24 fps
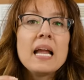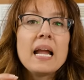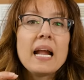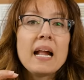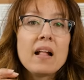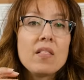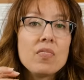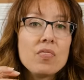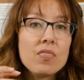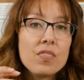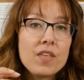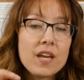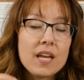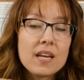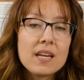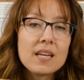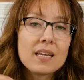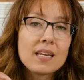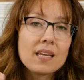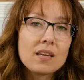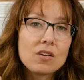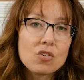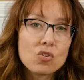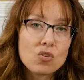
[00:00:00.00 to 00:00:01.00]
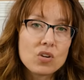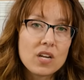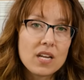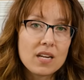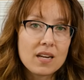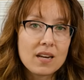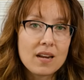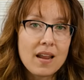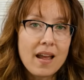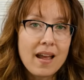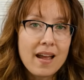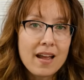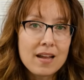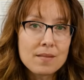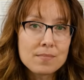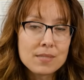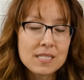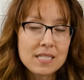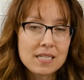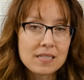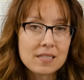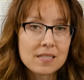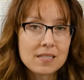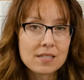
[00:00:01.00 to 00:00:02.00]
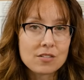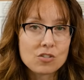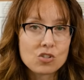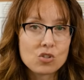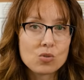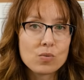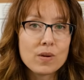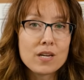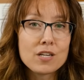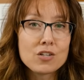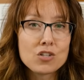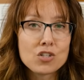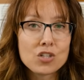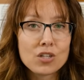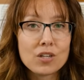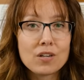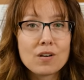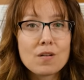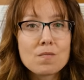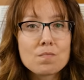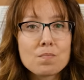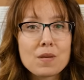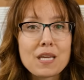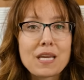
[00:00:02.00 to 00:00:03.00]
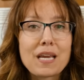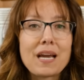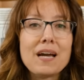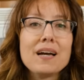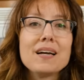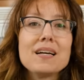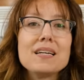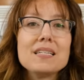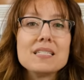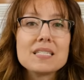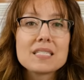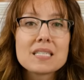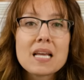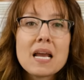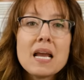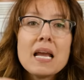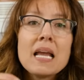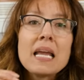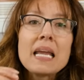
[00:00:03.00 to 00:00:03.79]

And then it can create an abscess situation because